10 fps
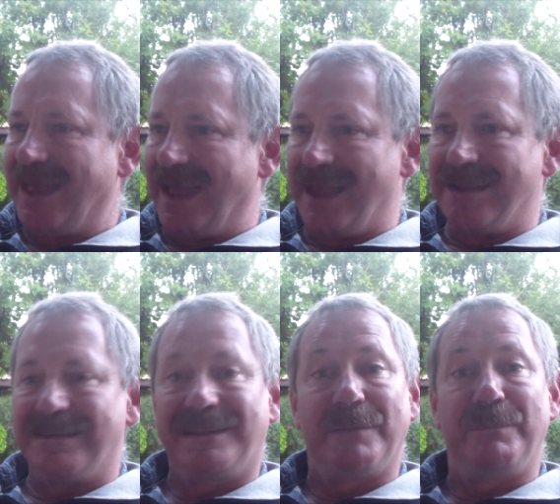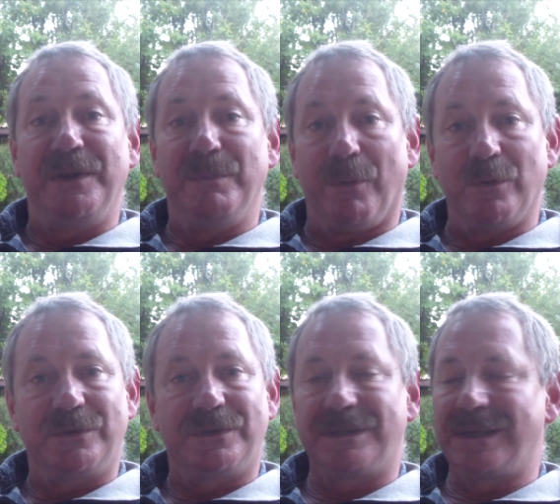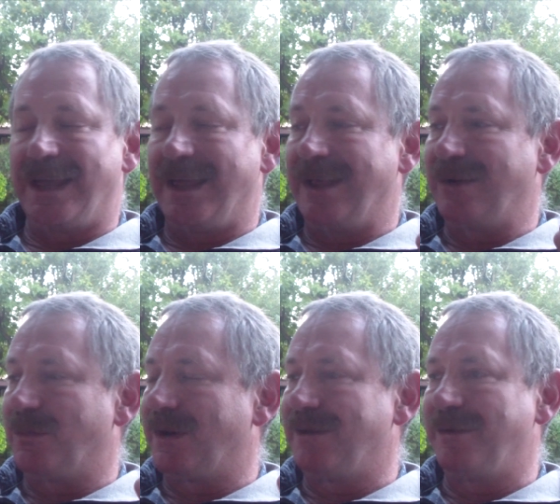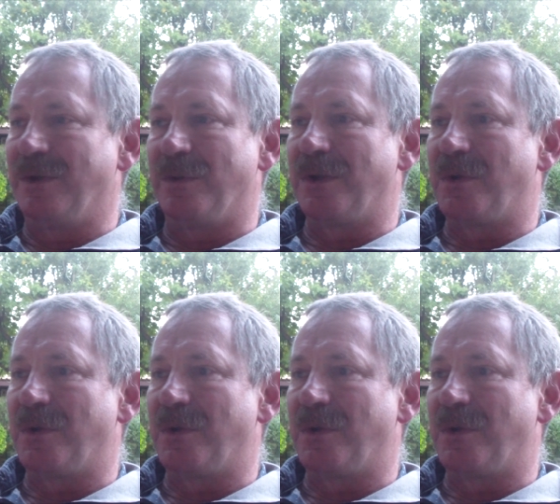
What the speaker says: and clippany boss and whatever you want